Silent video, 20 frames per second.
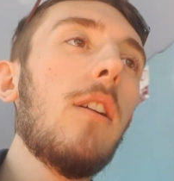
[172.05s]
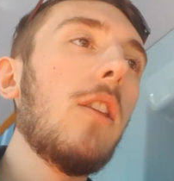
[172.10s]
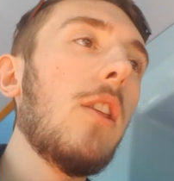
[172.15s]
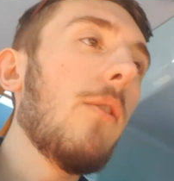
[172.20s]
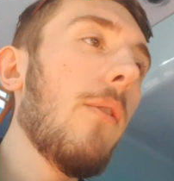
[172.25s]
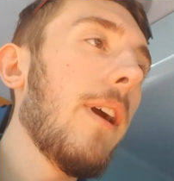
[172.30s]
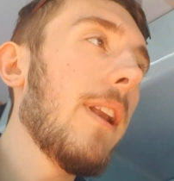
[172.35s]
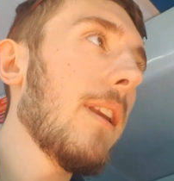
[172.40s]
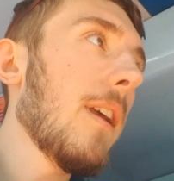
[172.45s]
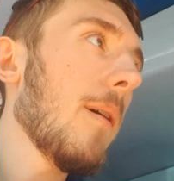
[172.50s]

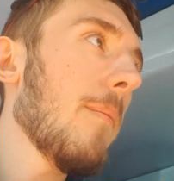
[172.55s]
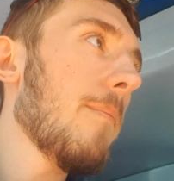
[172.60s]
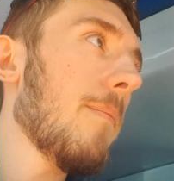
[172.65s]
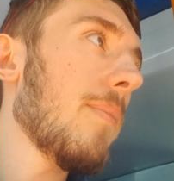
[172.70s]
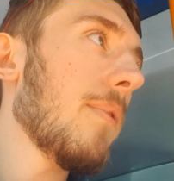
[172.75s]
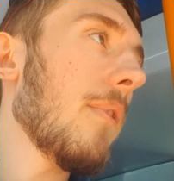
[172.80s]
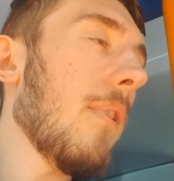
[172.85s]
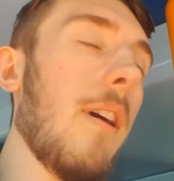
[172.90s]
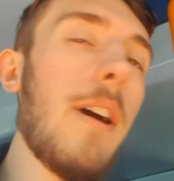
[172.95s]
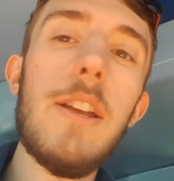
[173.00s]
You end up
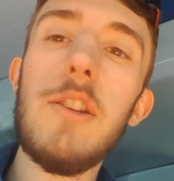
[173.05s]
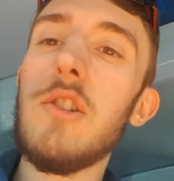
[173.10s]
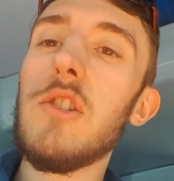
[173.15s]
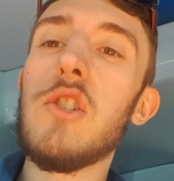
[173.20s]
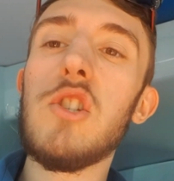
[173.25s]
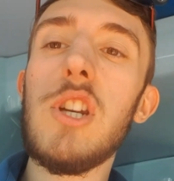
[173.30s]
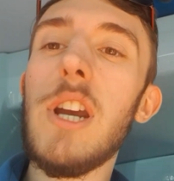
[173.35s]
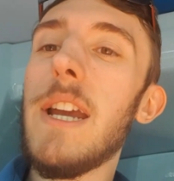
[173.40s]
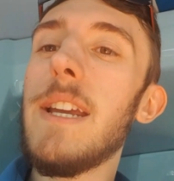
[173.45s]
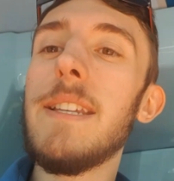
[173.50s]
like
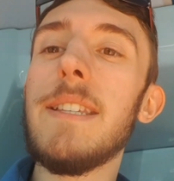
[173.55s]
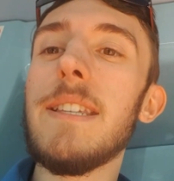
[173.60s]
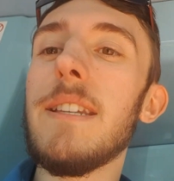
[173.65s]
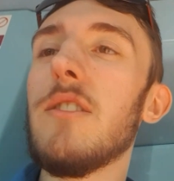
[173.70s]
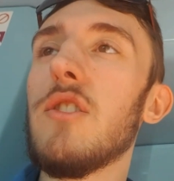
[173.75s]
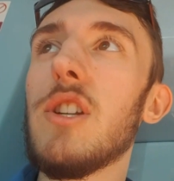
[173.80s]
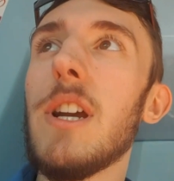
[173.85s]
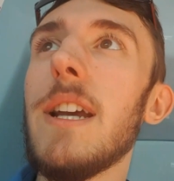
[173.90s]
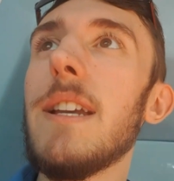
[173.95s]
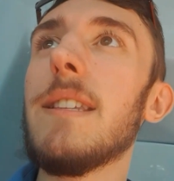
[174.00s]
just chasing.
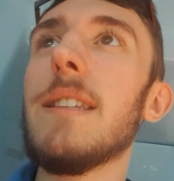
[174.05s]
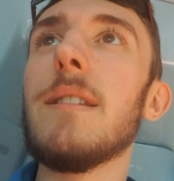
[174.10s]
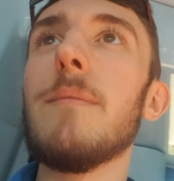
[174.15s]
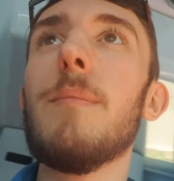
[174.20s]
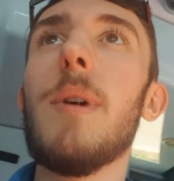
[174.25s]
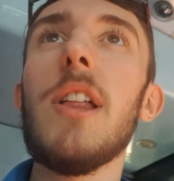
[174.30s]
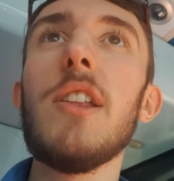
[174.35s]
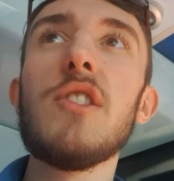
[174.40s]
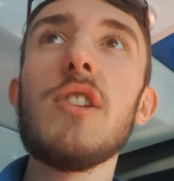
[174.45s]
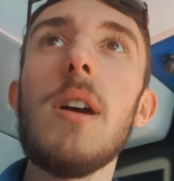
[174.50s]

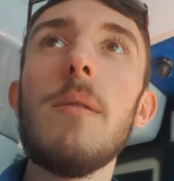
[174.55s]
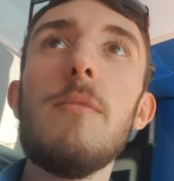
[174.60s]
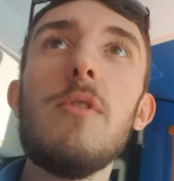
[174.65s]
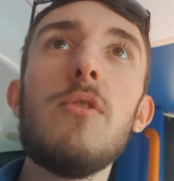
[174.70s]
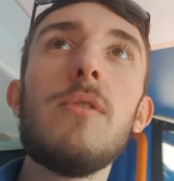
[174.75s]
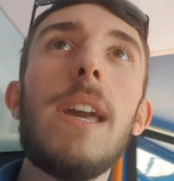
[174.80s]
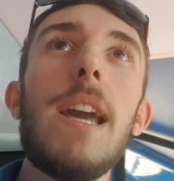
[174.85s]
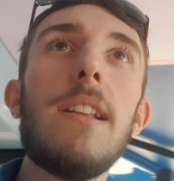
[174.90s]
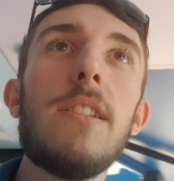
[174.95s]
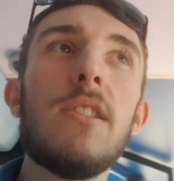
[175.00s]
By the time you
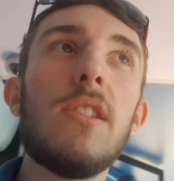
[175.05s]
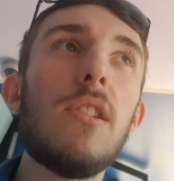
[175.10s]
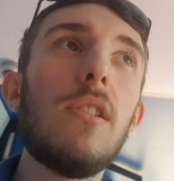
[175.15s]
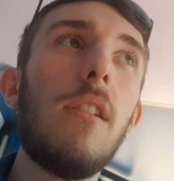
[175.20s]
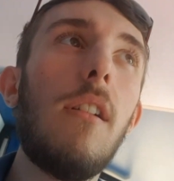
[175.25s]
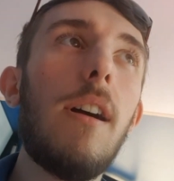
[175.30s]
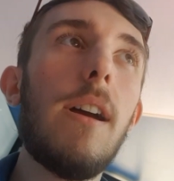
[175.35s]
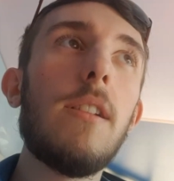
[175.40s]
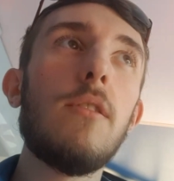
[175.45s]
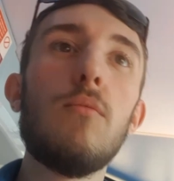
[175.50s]
get to
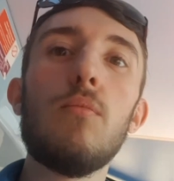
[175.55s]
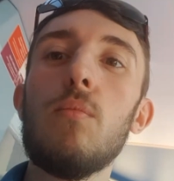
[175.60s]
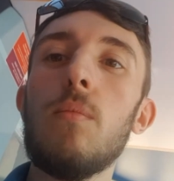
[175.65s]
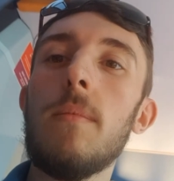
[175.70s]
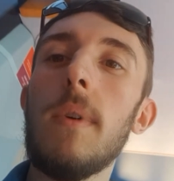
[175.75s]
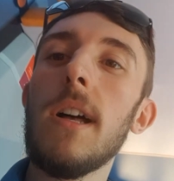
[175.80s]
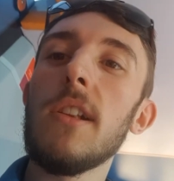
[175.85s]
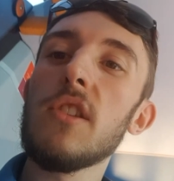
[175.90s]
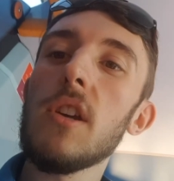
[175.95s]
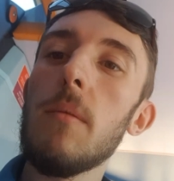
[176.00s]
by
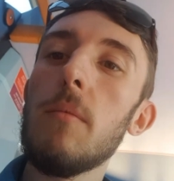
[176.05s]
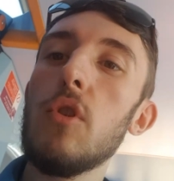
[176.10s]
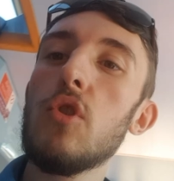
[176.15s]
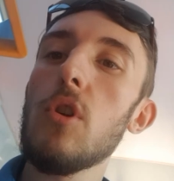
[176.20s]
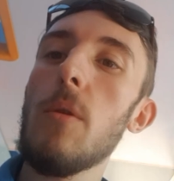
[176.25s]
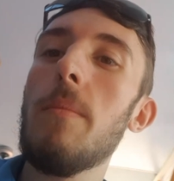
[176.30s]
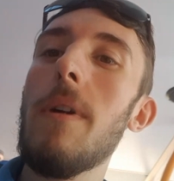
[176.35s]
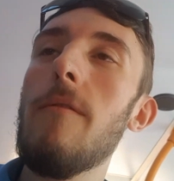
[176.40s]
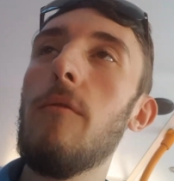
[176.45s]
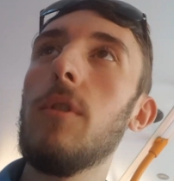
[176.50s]
the time you
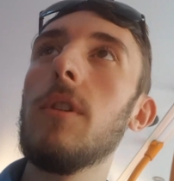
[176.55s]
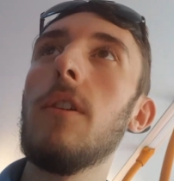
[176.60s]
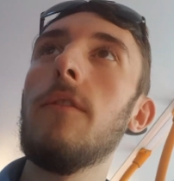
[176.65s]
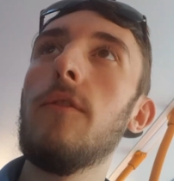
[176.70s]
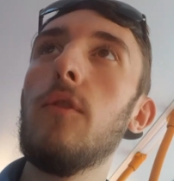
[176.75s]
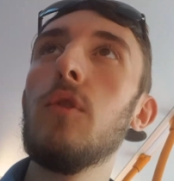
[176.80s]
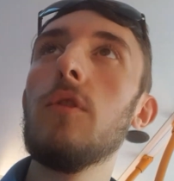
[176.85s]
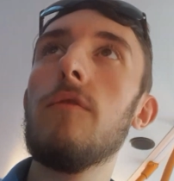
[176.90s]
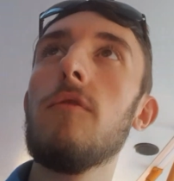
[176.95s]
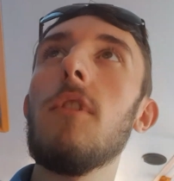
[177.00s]
drop everyone off
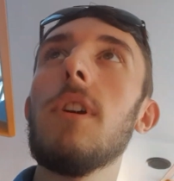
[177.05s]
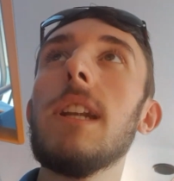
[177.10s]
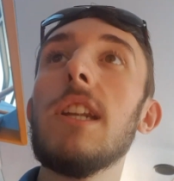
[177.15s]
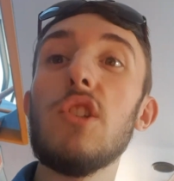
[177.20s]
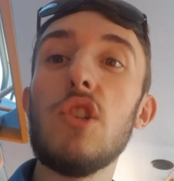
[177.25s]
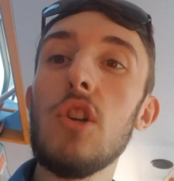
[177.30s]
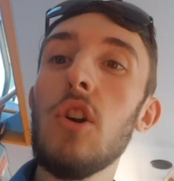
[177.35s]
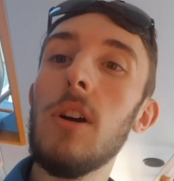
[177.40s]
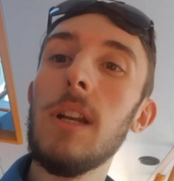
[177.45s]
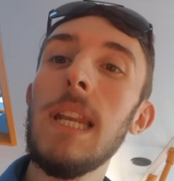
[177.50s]
in North
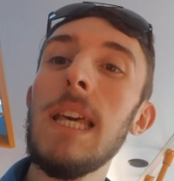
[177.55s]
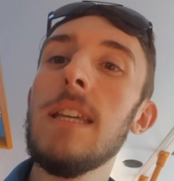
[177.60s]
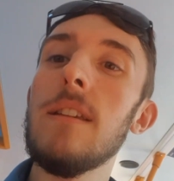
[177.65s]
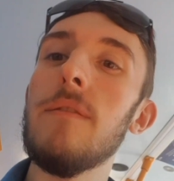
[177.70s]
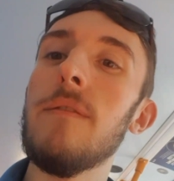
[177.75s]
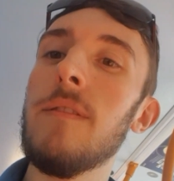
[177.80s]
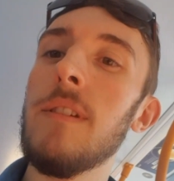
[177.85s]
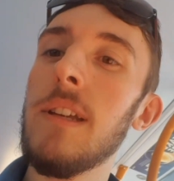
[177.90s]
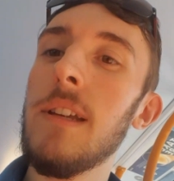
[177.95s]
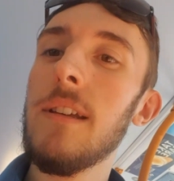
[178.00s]
Greenwich, you got to leave
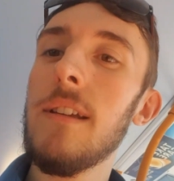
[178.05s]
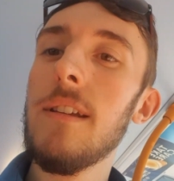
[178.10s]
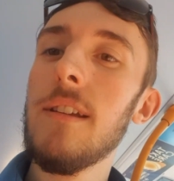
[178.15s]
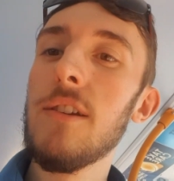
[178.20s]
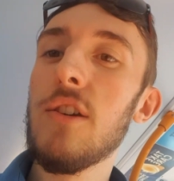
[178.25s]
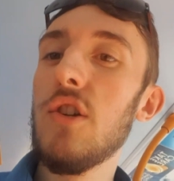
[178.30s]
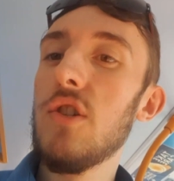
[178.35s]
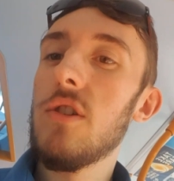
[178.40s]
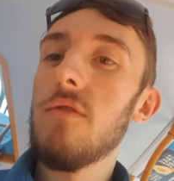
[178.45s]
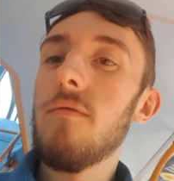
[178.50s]

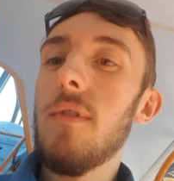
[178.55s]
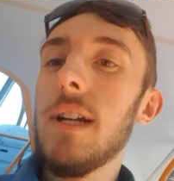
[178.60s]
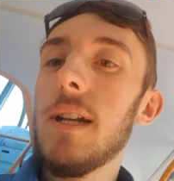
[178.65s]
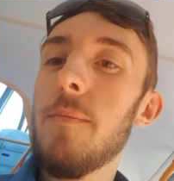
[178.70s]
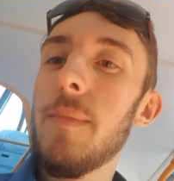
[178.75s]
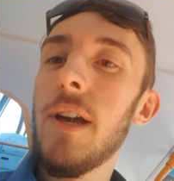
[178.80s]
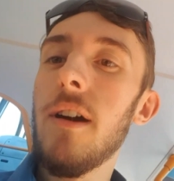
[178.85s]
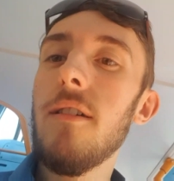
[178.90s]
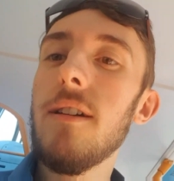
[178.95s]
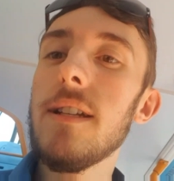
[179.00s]
because you're running
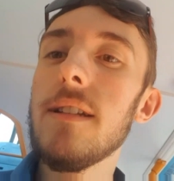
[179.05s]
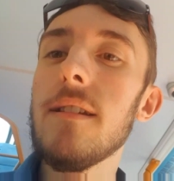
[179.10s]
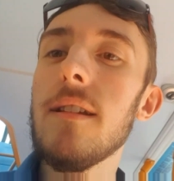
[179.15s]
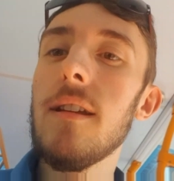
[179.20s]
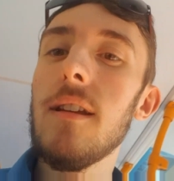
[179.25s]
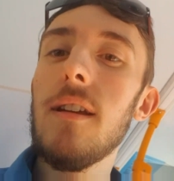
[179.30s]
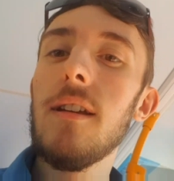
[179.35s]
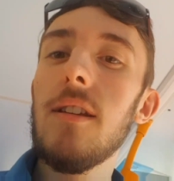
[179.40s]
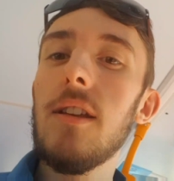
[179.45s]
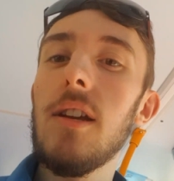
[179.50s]
behind.
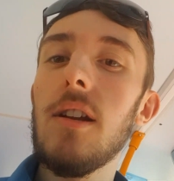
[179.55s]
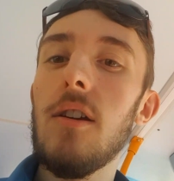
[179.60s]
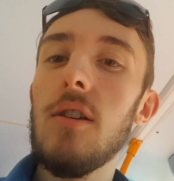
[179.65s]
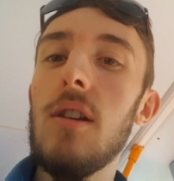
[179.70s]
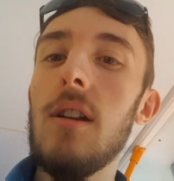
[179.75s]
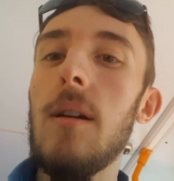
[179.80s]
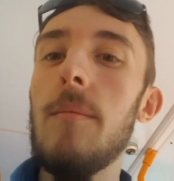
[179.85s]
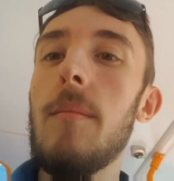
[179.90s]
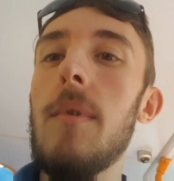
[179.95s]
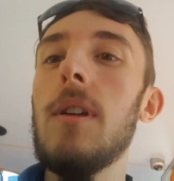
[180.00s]
You know,
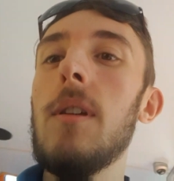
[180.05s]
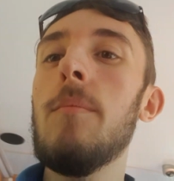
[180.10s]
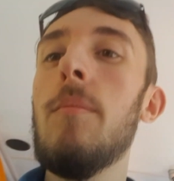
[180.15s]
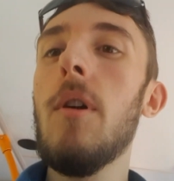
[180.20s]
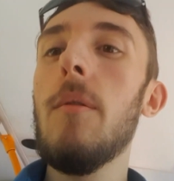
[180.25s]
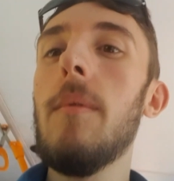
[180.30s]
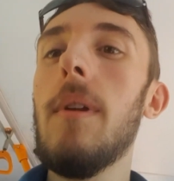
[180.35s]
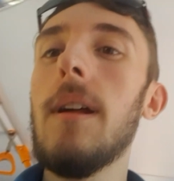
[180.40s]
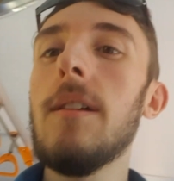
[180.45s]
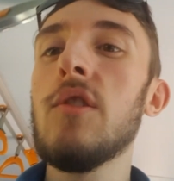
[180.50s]
you're
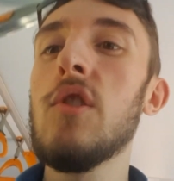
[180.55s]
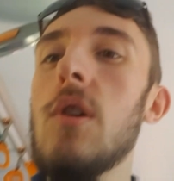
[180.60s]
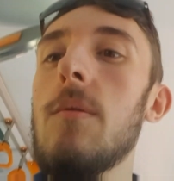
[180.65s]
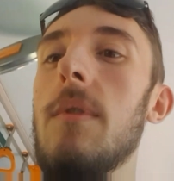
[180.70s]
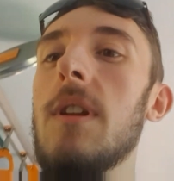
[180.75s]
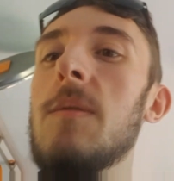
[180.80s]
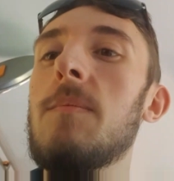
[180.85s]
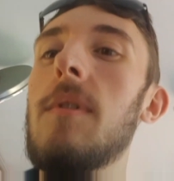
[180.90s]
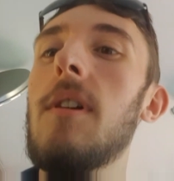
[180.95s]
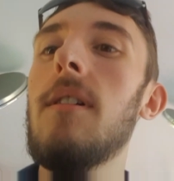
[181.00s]
probably like 2
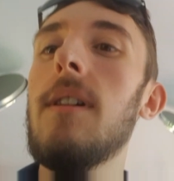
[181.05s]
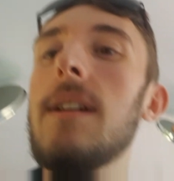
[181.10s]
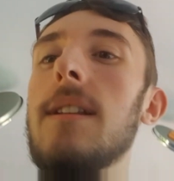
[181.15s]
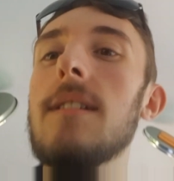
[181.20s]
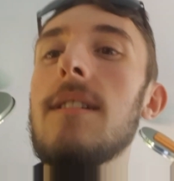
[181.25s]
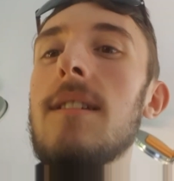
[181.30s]
minutes behind.